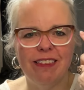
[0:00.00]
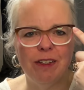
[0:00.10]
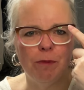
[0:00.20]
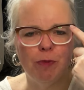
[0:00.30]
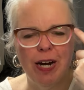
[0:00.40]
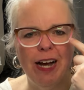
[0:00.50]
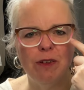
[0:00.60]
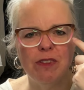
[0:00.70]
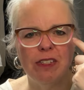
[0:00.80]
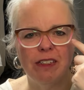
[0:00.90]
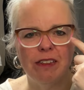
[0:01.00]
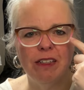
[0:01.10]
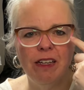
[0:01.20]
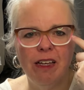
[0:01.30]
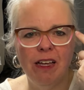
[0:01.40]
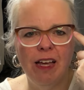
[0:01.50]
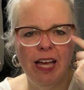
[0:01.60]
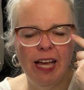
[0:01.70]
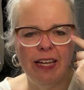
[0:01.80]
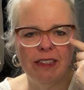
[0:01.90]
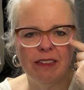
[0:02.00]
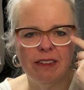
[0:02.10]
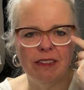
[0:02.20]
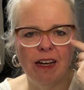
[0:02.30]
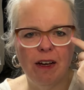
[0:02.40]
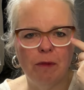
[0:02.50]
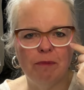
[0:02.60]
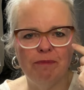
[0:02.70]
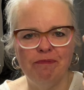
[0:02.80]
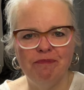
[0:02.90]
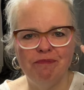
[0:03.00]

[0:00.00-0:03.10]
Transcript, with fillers: the browns and and um,